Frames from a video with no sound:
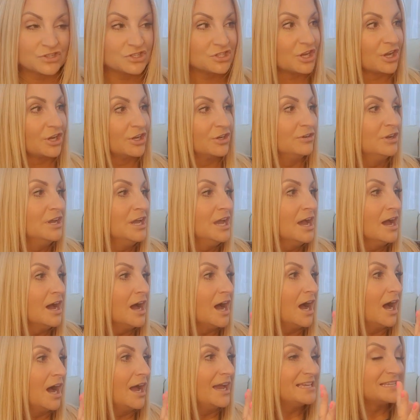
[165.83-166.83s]
So
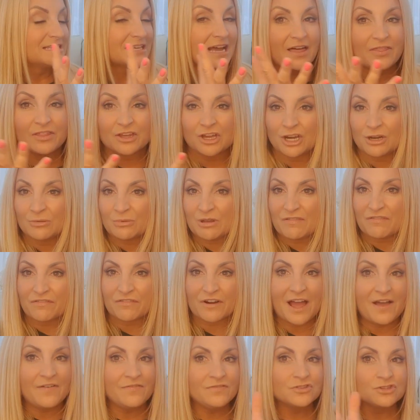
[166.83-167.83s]
it's either going to be
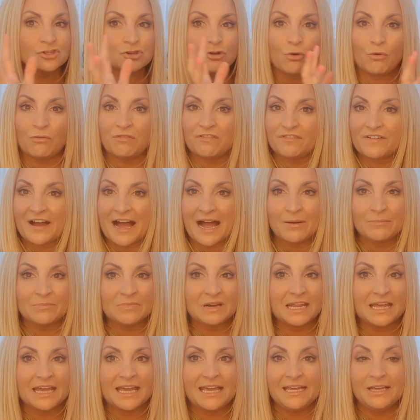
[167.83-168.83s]
friends or
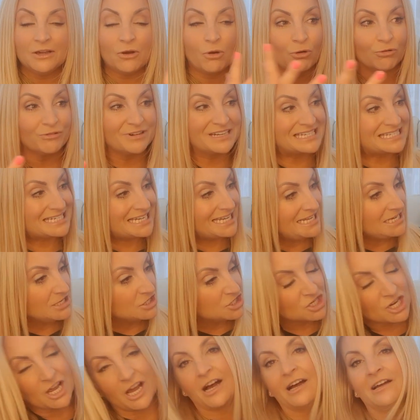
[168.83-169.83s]
family or a
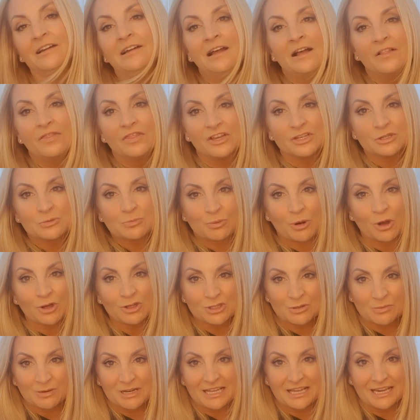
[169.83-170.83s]
teacher that's
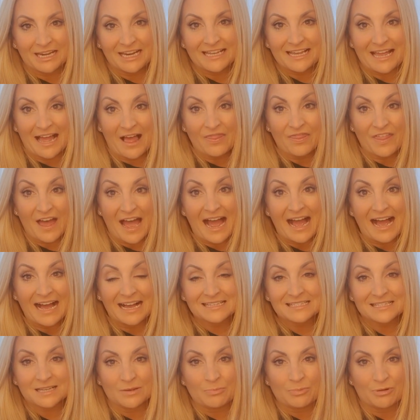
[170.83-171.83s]
possibly going to get that
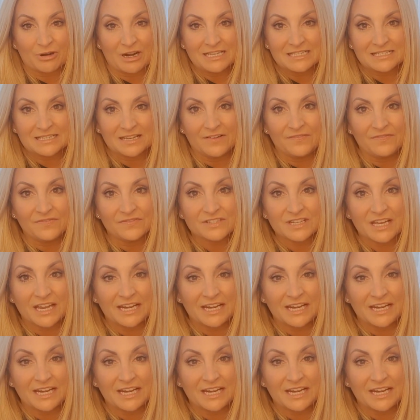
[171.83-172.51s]
as a present,